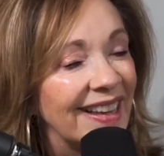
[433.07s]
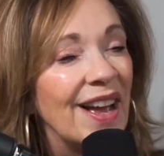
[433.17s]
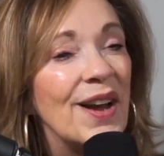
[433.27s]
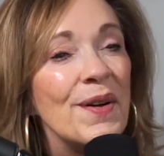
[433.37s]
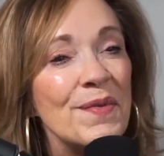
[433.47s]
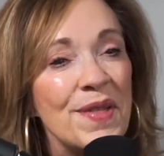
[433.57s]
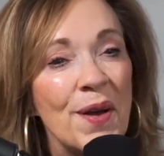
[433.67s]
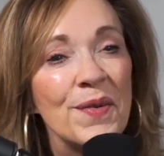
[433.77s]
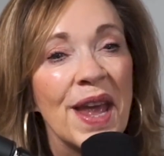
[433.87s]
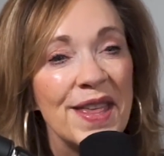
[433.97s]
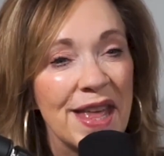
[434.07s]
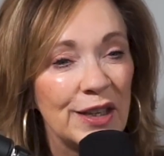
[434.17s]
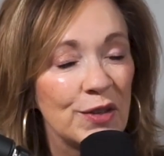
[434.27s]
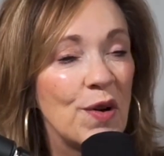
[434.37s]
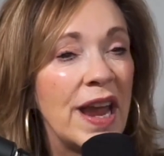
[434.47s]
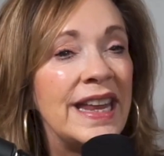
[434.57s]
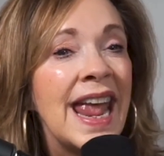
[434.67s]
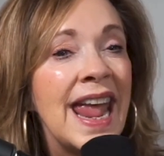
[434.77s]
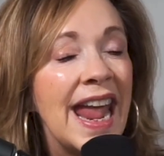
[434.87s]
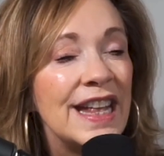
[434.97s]
Oh, okay. That's great.
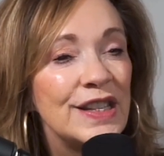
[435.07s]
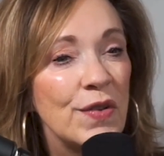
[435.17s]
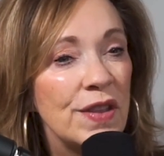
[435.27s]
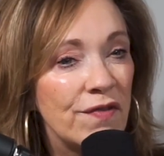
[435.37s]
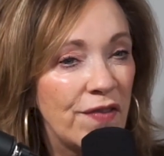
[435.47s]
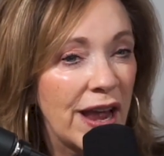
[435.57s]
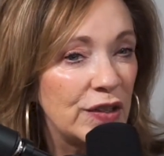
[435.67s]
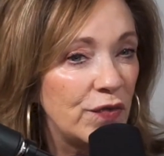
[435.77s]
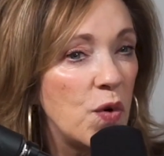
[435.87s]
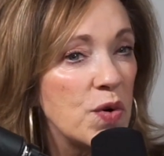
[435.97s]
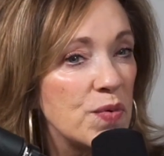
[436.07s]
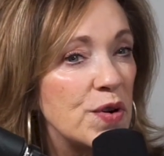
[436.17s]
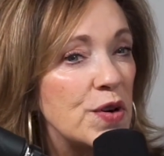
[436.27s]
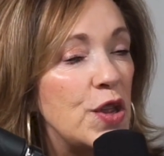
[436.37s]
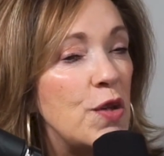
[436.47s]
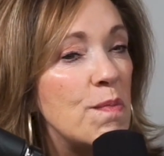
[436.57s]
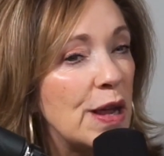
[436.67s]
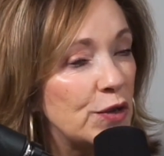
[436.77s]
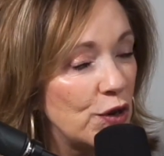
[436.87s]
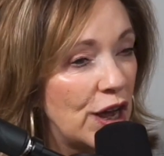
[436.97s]
And so then fast forward, you
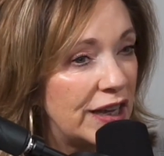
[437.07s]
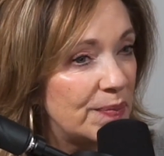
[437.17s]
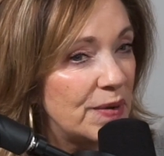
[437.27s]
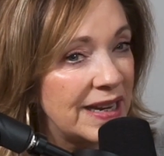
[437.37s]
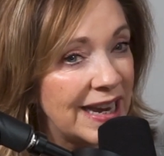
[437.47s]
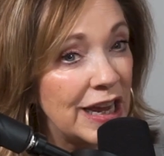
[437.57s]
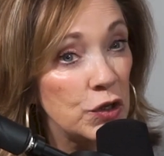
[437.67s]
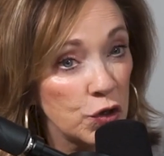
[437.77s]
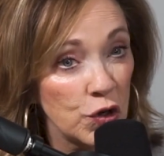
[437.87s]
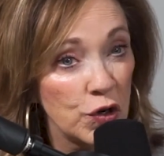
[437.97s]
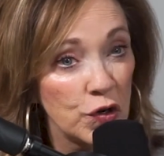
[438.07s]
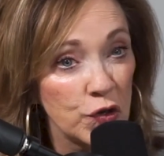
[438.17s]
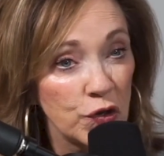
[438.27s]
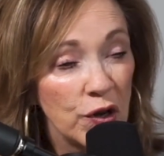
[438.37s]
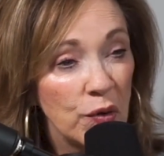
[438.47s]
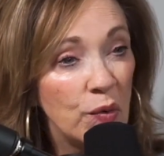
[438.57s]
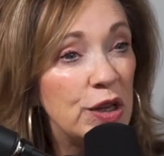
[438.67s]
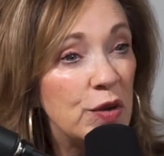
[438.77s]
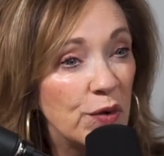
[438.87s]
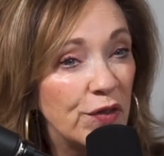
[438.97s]
met your husband in church
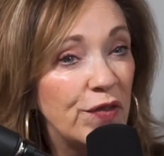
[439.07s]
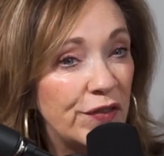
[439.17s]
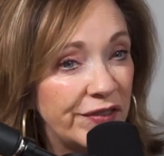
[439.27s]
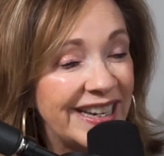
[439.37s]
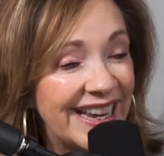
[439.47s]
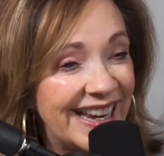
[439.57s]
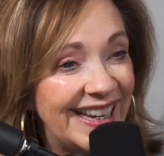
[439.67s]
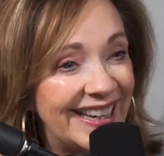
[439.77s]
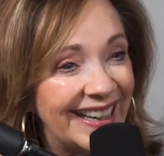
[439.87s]
when you were 15.